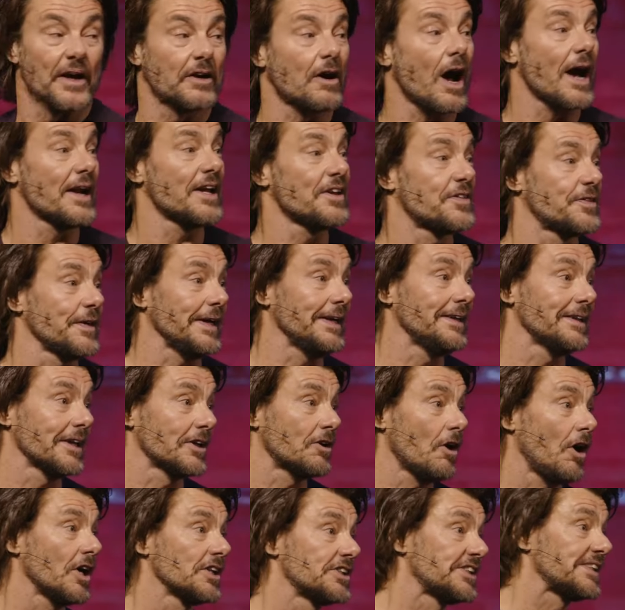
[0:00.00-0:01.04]
The kind of thing
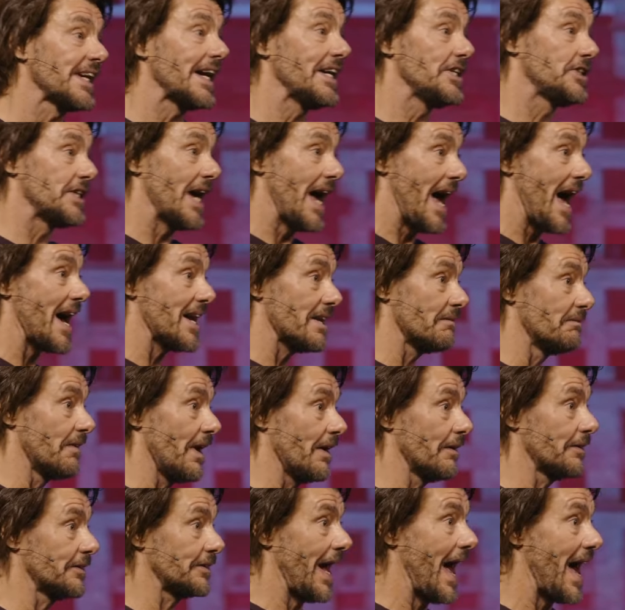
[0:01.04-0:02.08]
that God said to Adam,
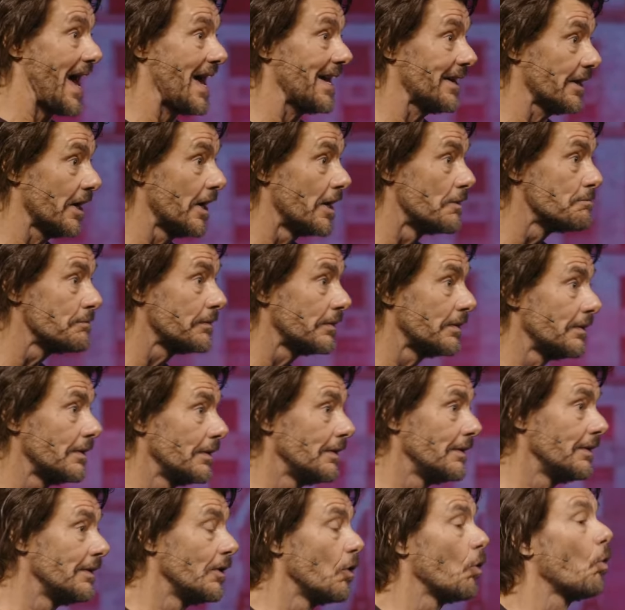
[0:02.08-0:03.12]
like, Adam,
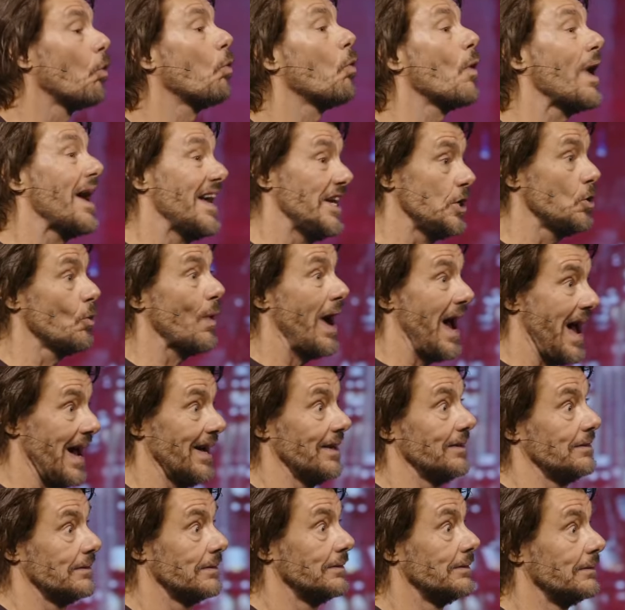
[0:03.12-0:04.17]
where you
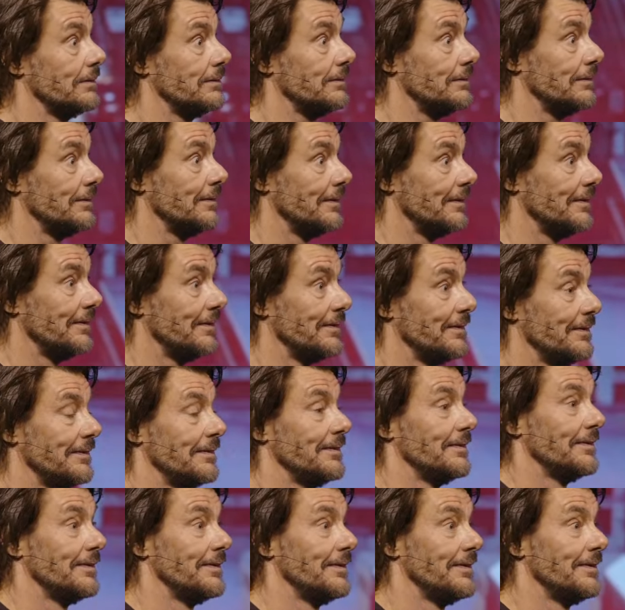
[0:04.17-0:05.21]
at? Yeah.
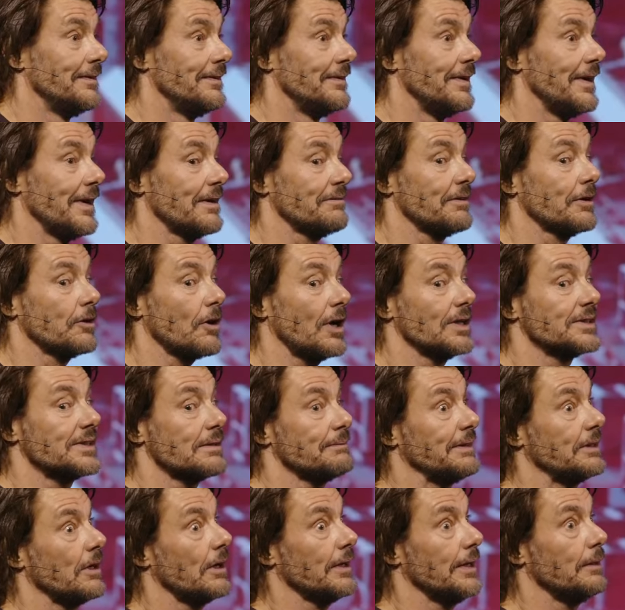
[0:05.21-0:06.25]
And I felt God
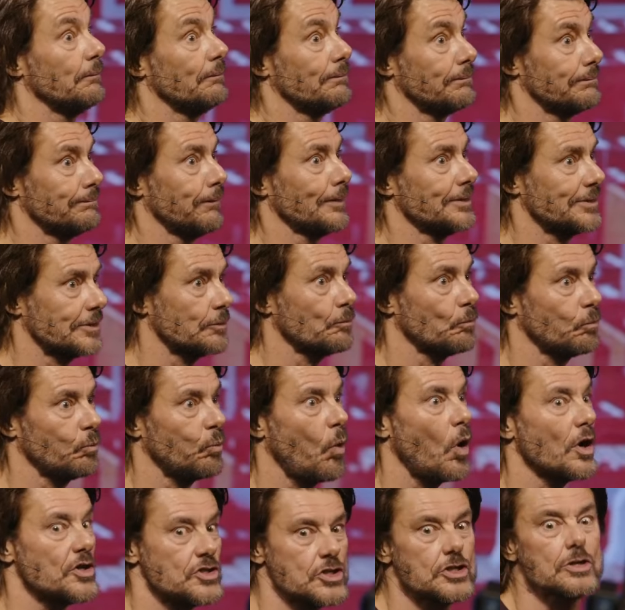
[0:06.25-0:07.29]
said to me, Tony, what's,
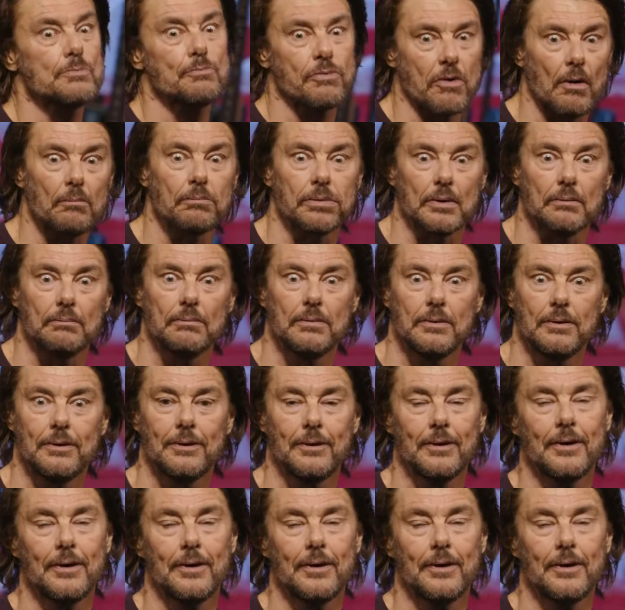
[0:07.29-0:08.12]
what's your problem?